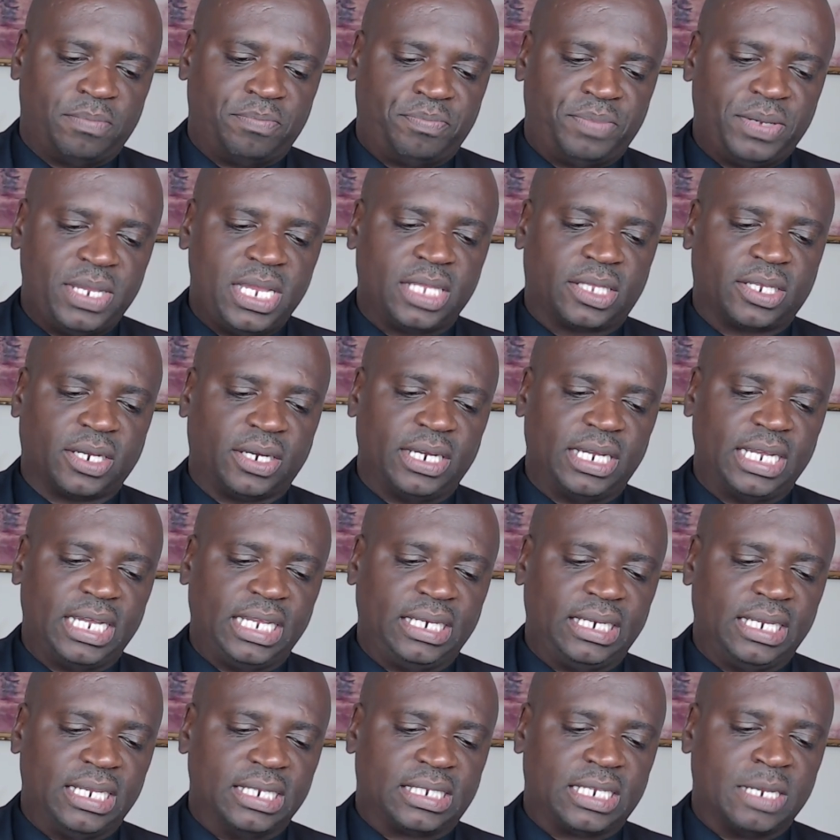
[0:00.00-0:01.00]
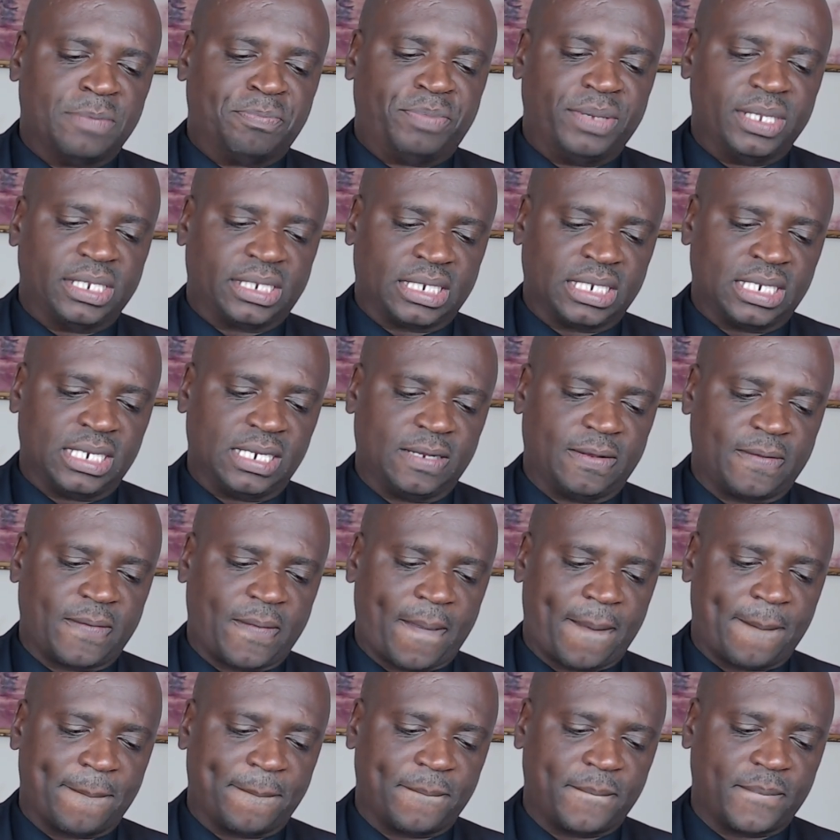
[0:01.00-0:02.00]
Peter, in this epistle,
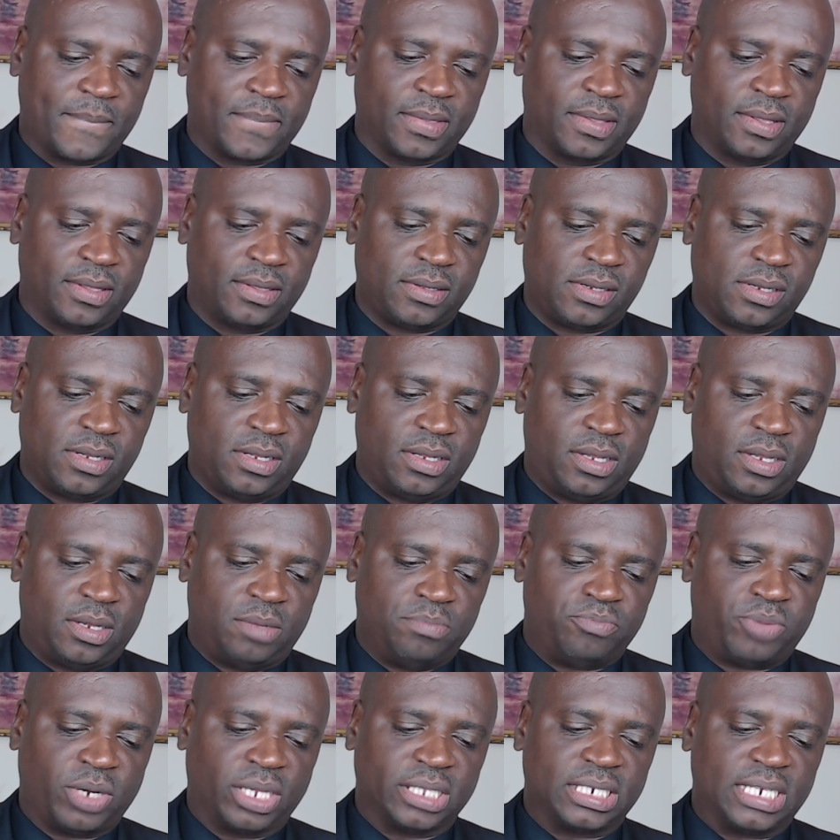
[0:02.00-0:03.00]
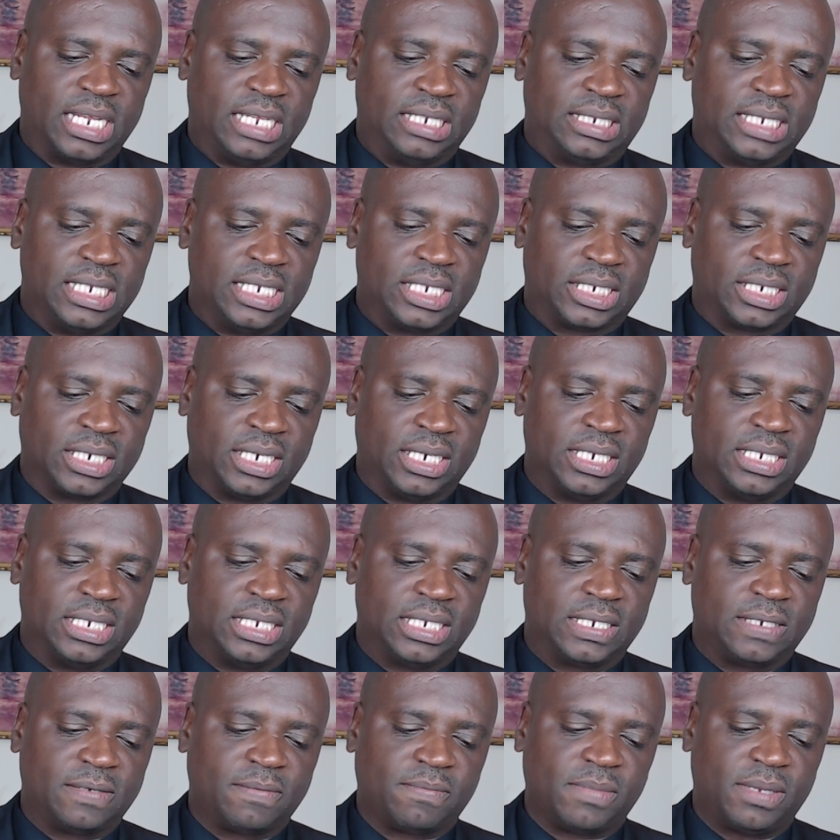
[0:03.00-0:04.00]
brothers and
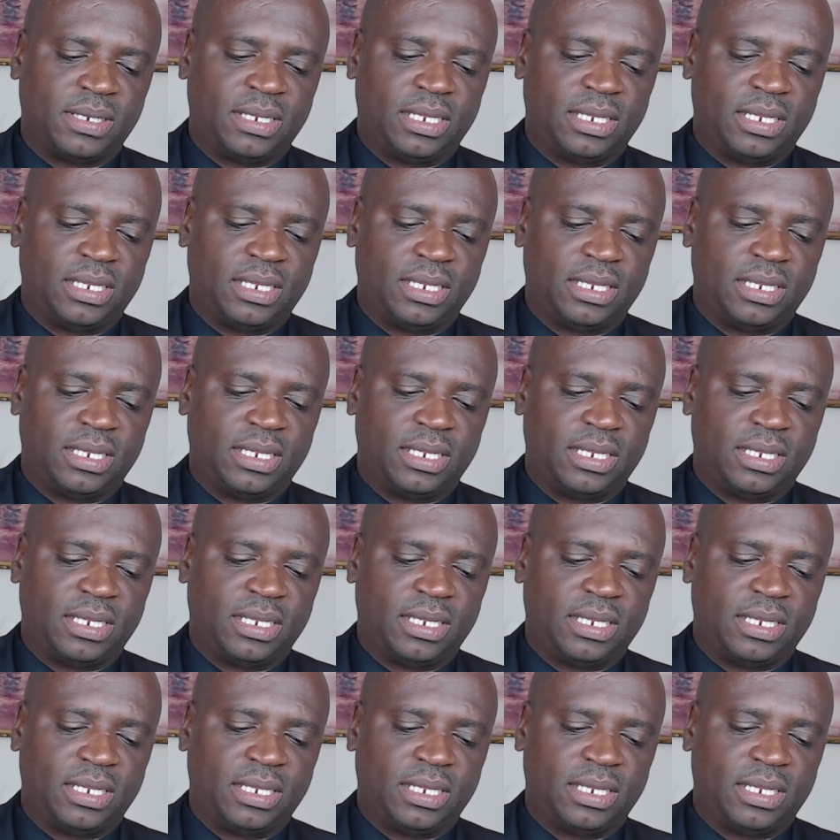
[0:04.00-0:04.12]
sisters,